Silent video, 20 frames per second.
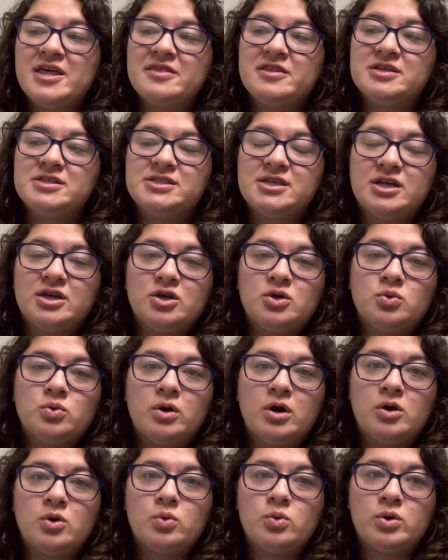The second
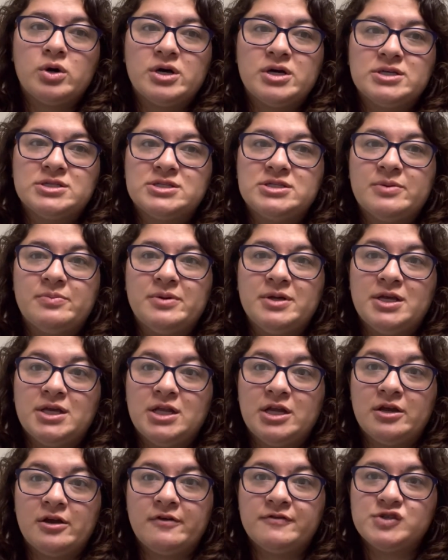one was the
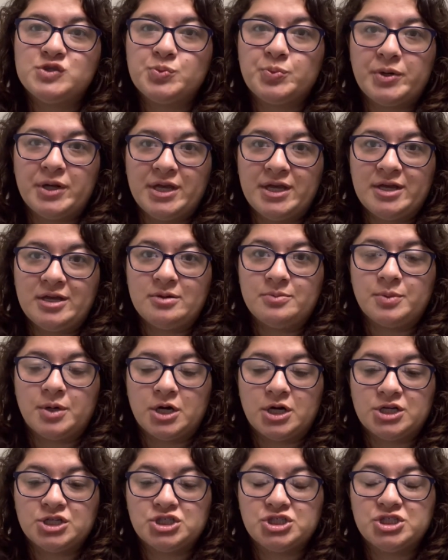beginning of spring in
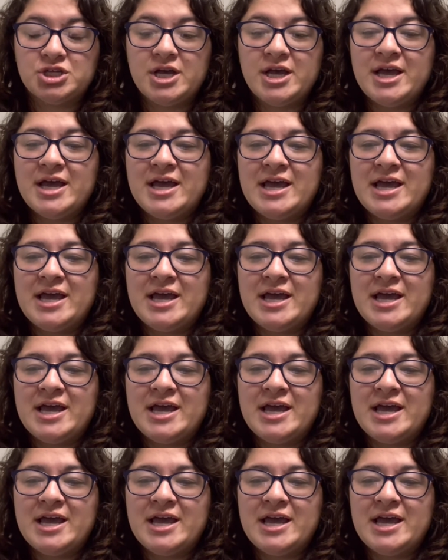March,